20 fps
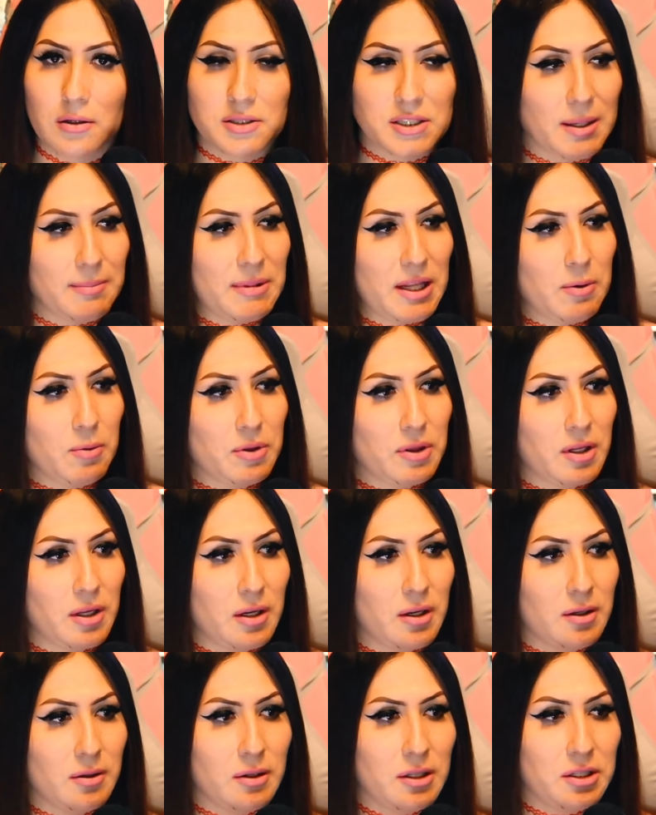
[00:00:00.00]
Same thing with
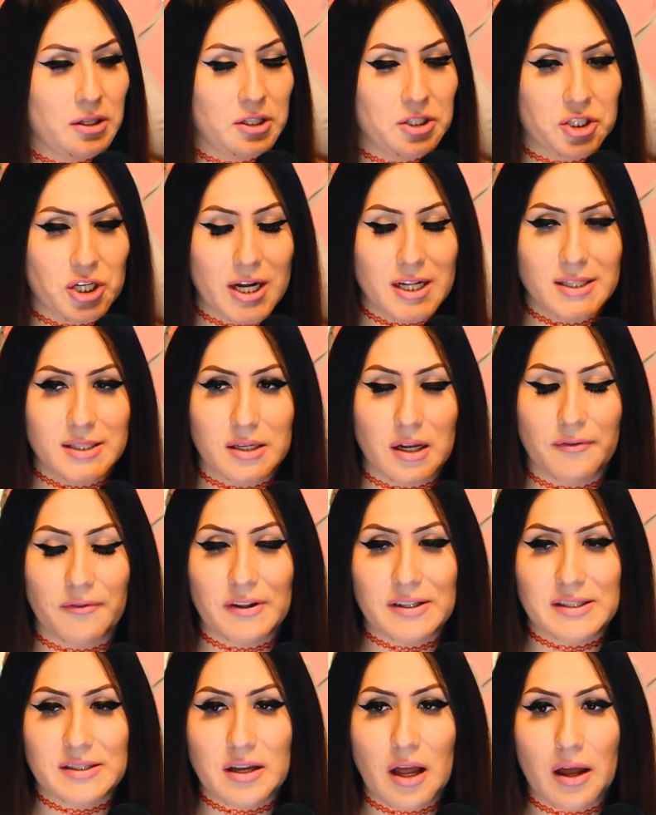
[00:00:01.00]
the, the, the trans
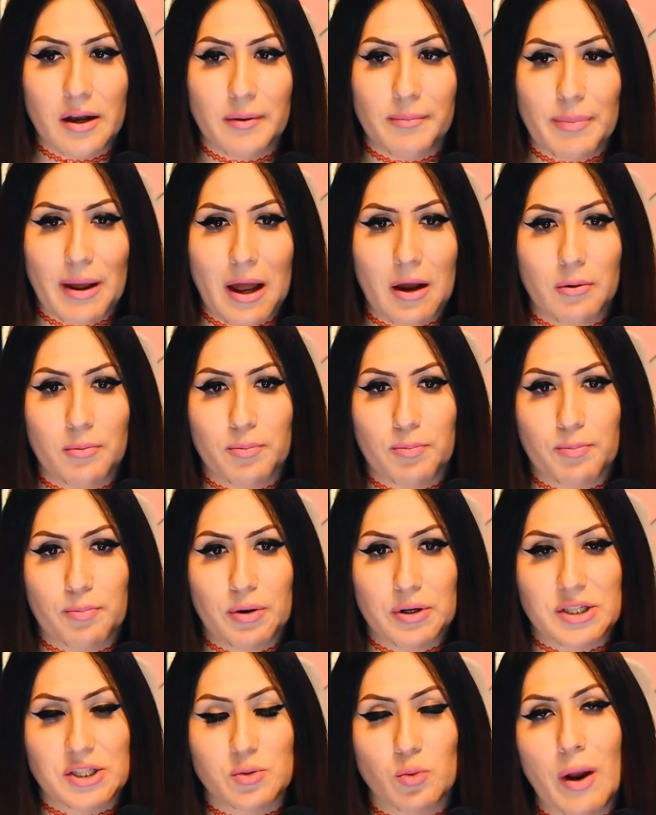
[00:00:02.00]
stuff. It's not about
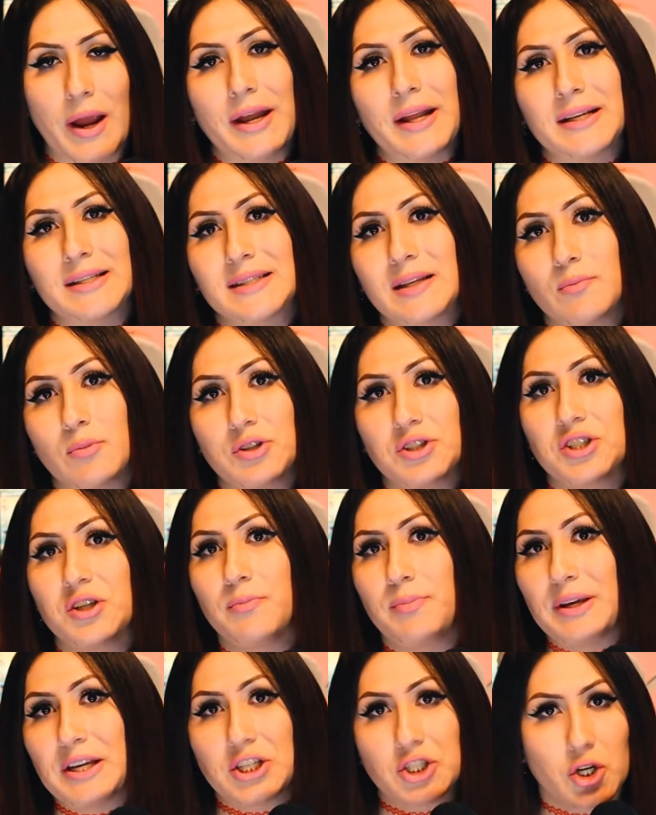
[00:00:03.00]
persuading someone
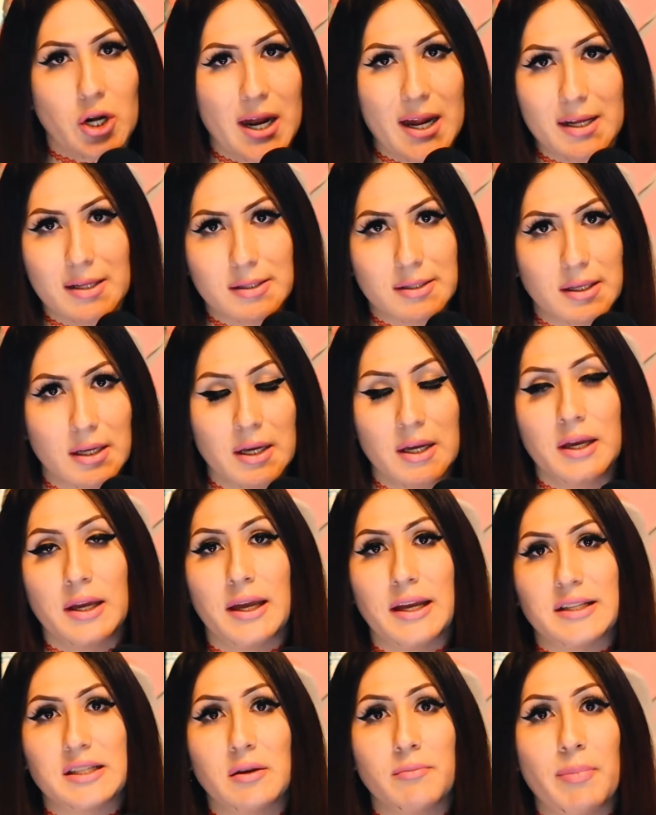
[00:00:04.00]
to be trans.
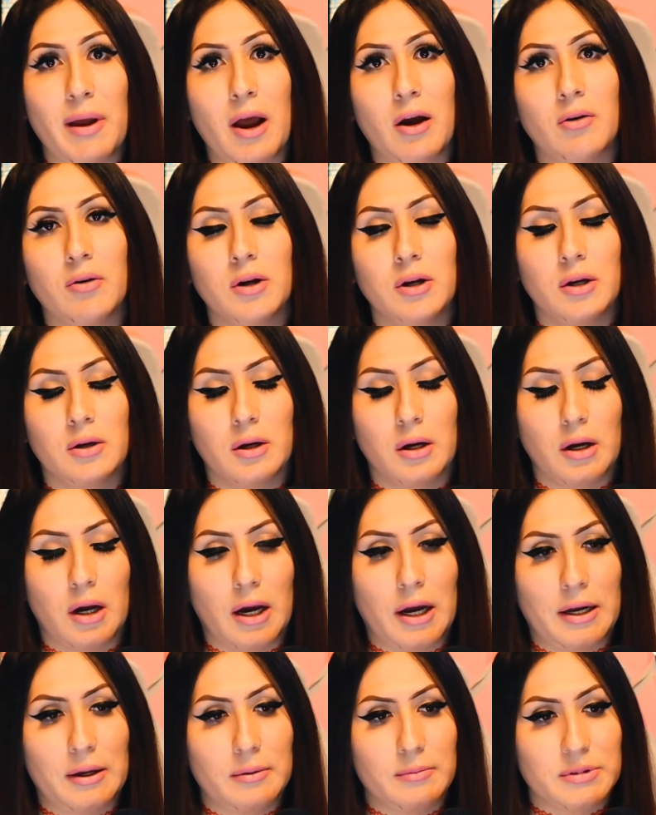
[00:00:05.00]
It's about
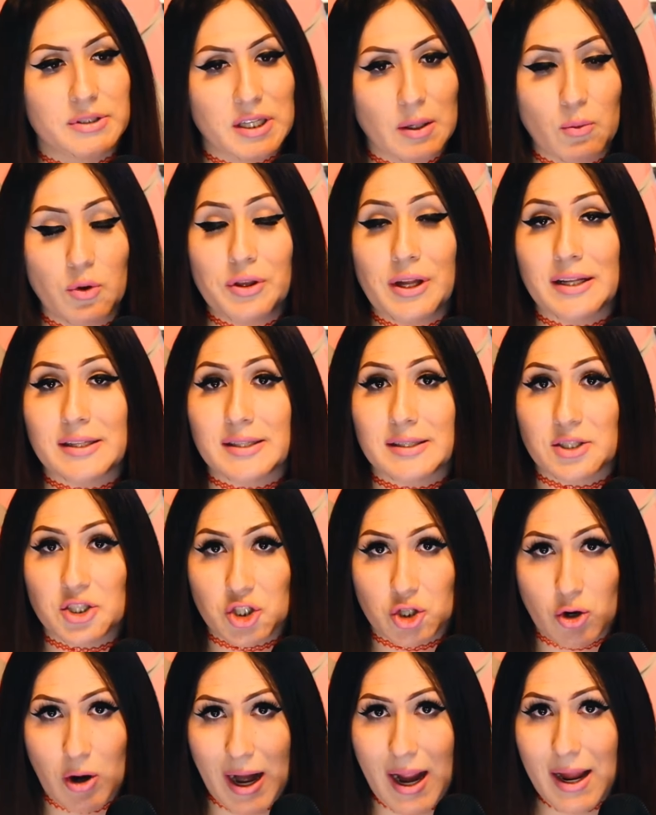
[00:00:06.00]
someone that's
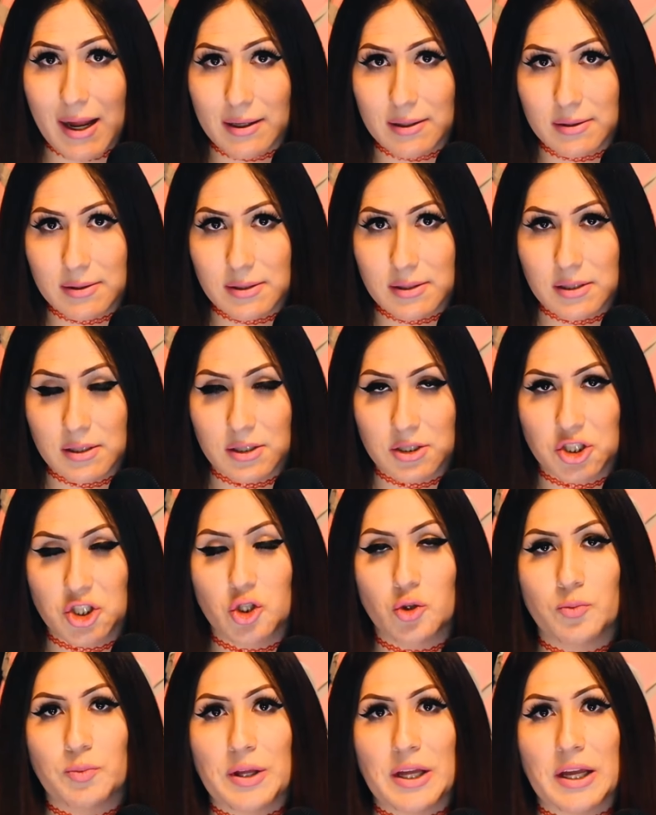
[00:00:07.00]
trans
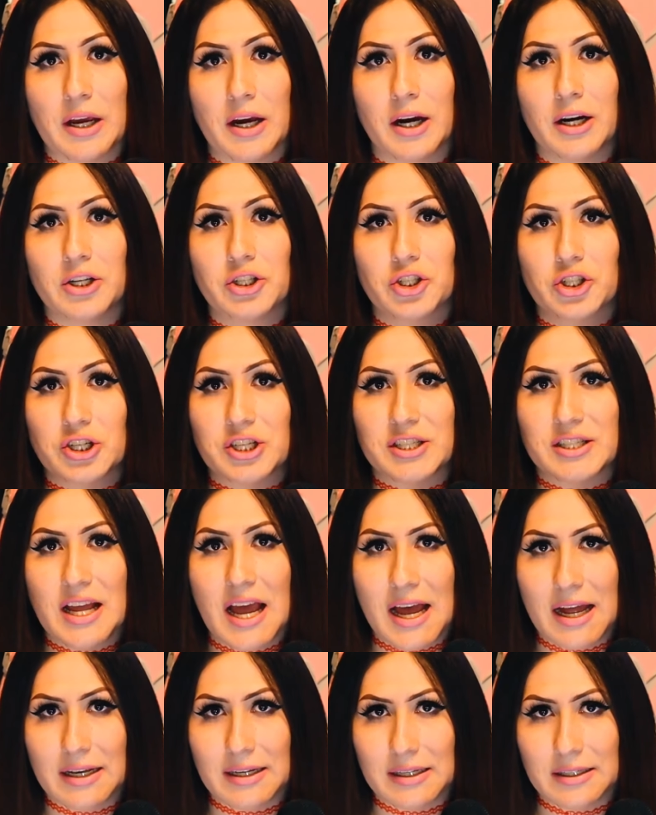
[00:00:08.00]
to be
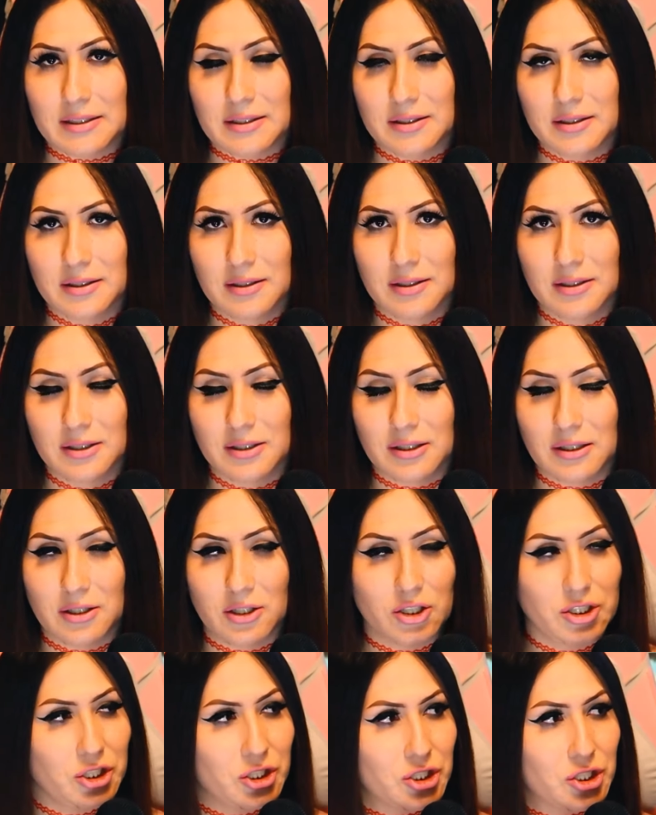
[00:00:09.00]
understood.
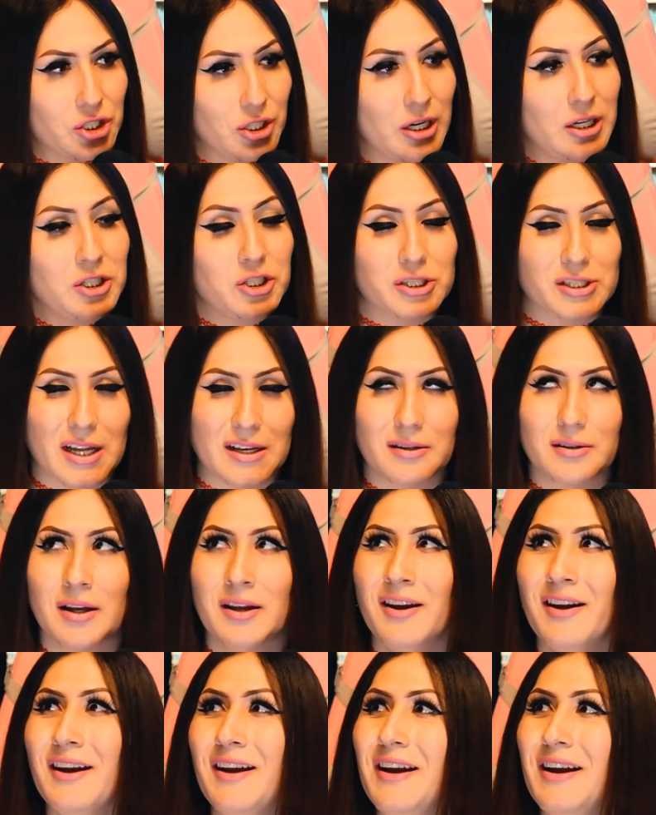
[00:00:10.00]
Uh, Under, understand it.